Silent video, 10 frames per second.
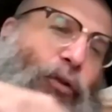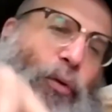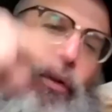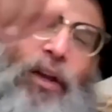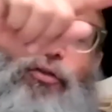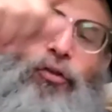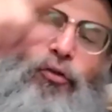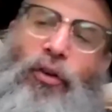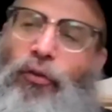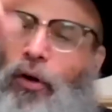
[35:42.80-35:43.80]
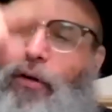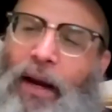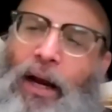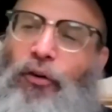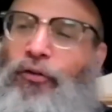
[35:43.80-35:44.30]
do this, you draw sort of
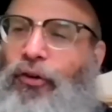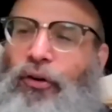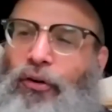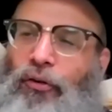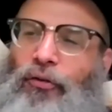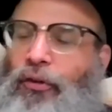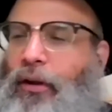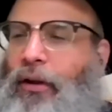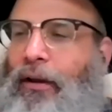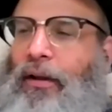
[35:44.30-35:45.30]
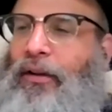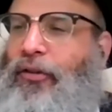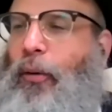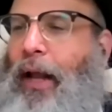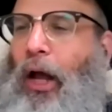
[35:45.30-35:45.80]
air circles.
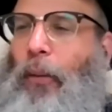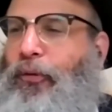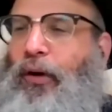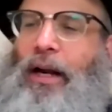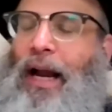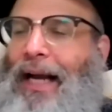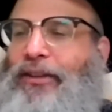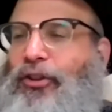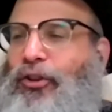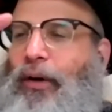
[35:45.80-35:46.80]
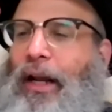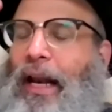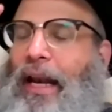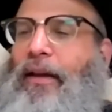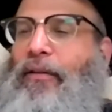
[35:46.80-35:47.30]
So it helps you to concentrate
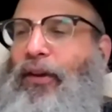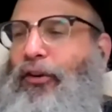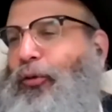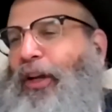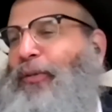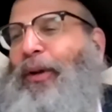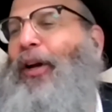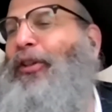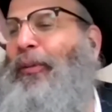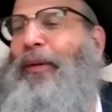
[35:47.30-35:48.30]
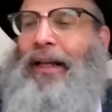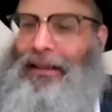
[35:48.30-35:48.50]
and visualize, but ultimately